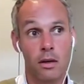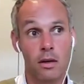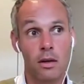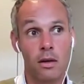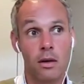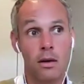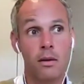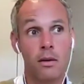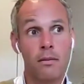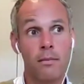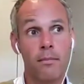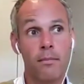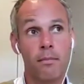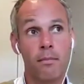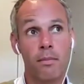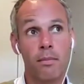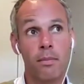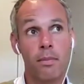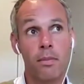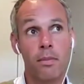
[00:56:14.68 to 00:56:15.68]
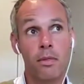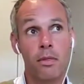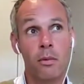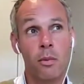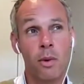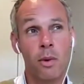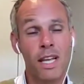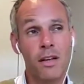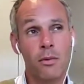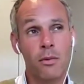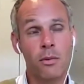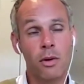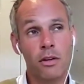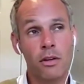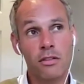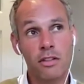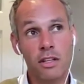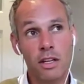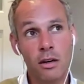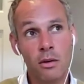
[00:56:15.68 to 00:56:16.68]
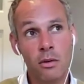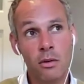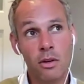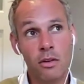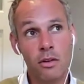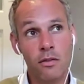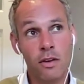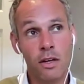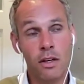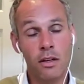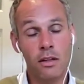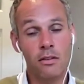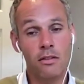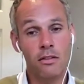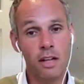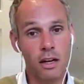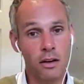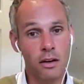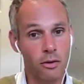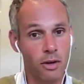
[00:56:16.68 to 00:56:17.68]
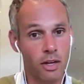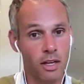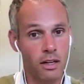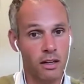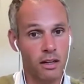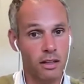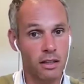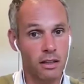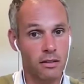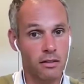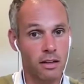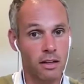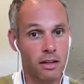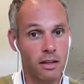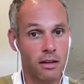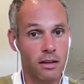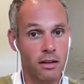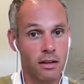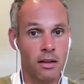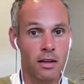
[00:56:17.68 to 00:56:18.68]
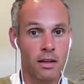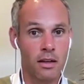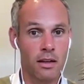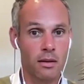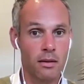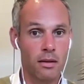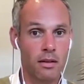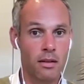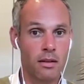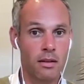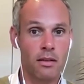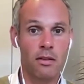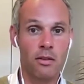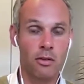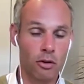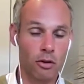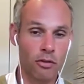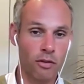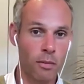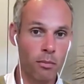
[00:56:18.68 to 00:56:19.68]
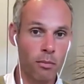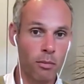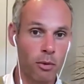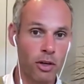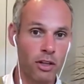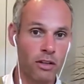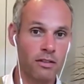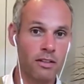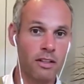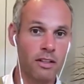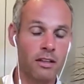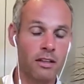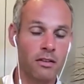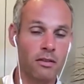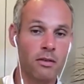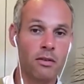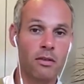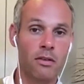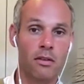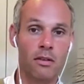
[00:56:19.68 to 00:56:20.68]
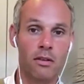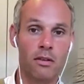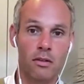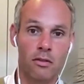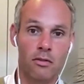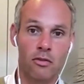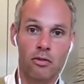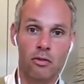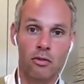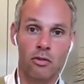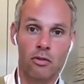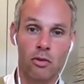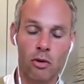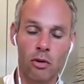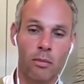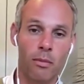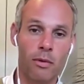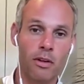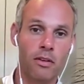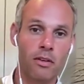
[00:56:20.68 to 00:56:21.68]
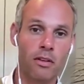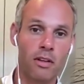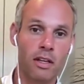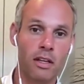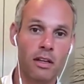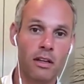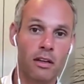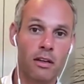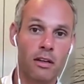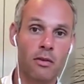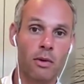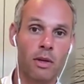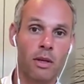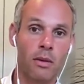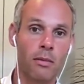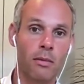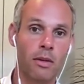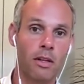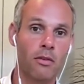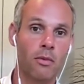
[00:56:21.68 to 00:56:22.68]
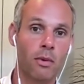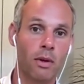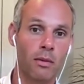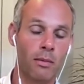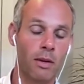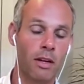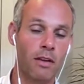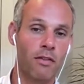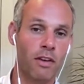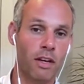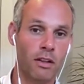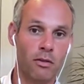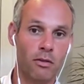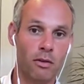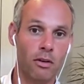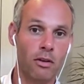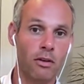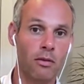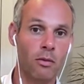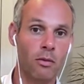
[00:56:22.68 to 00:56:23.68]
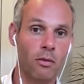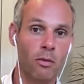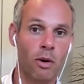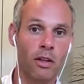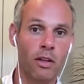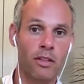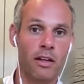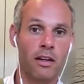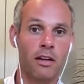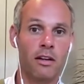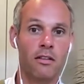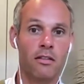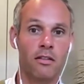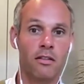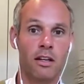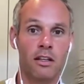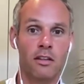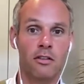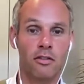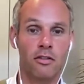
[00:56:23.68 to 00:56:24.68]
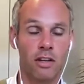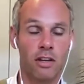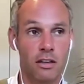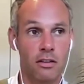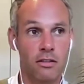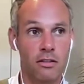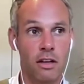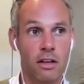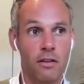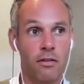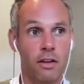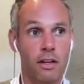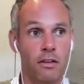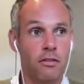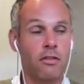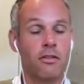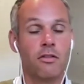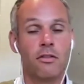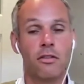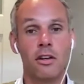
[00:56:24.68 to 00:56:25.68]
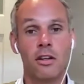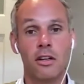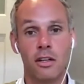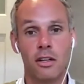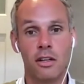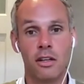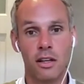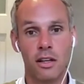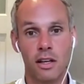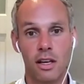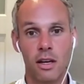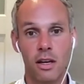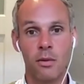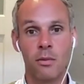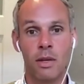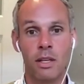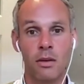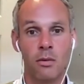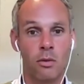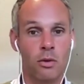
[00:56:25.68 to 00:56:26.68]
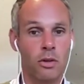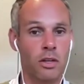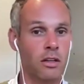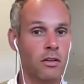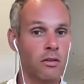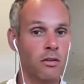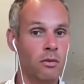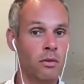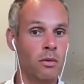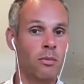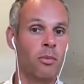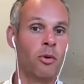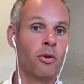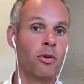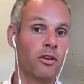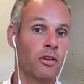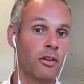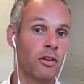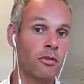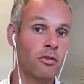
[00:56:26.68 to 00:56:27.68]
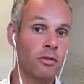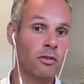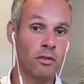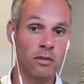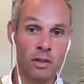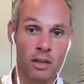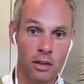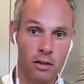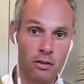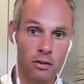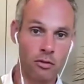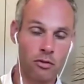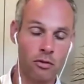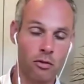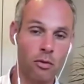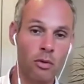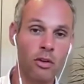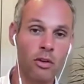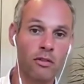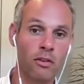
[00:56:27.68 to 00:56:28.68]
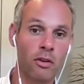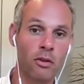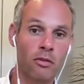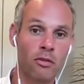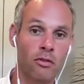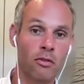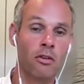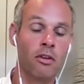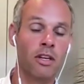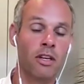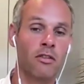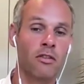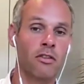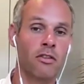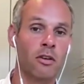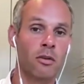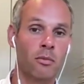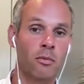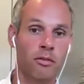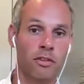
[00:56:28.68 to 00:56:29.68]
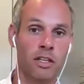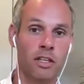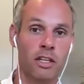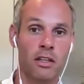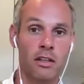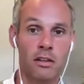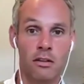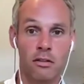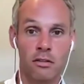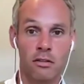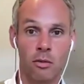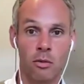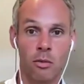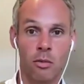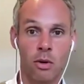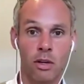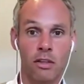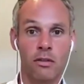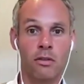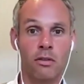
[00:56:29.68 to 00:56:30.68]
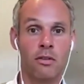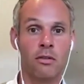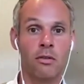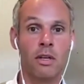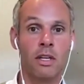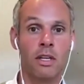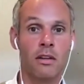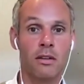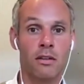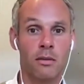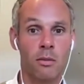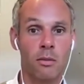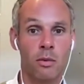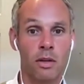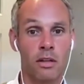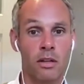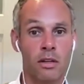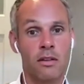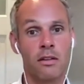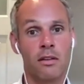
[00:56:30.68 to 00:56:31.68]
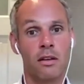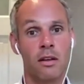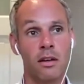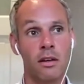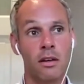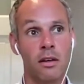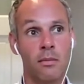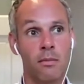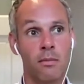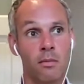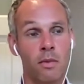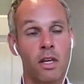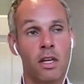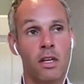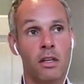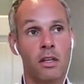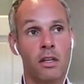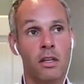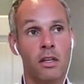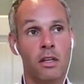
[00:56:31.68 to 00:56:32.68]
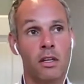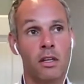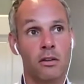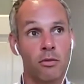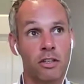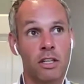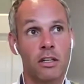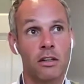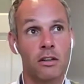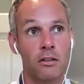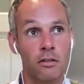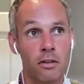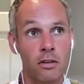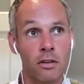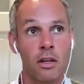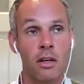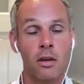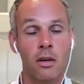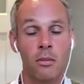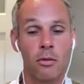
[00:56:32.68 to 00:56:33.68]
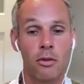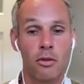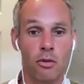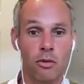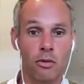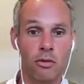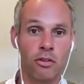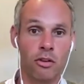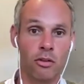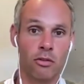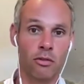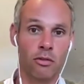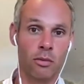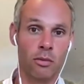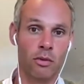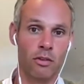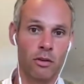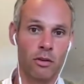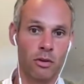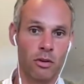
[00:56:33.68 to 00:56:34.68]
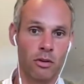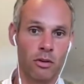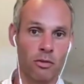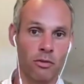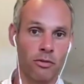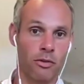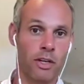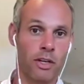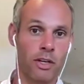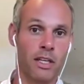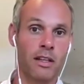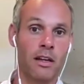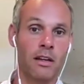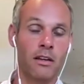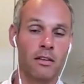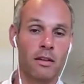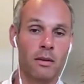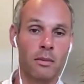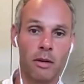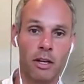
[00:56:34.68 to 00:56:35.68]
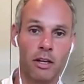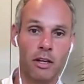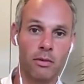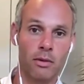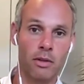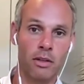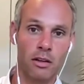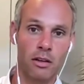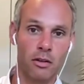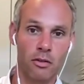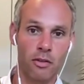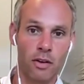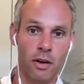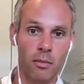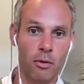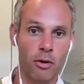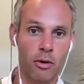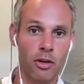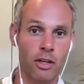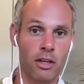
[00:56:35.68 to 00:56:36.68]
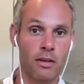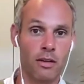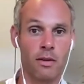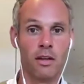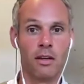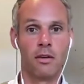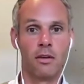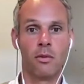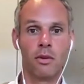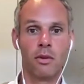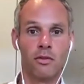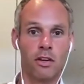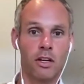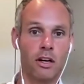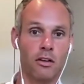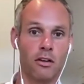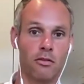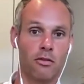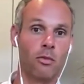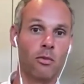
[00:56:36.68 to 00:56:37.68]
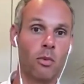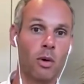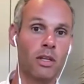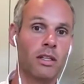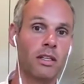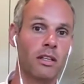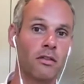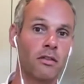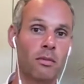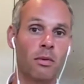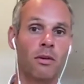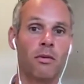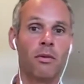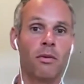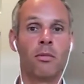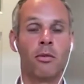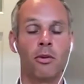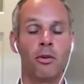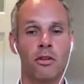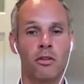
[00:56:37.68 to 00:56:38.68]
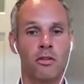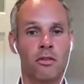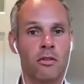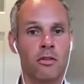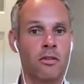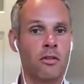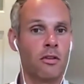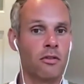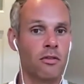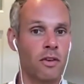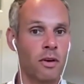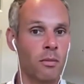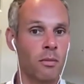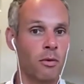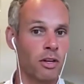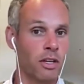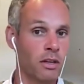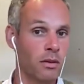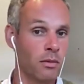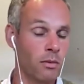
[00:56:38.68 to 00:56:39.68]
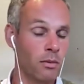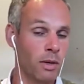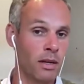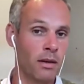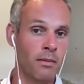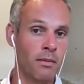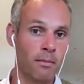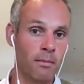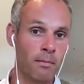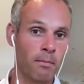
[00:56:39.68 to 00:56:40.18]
The way it works now, if I understand correctly, is that notified bodies need to document in the agreement with the manufacturer what their design change definitions are and when you would need to report those. So it's always good to look at your own procedures, what you agreed with in your own procedures, but also to review the contract that is in place with the notified body with regard to what needs to be reported to the notified body and when.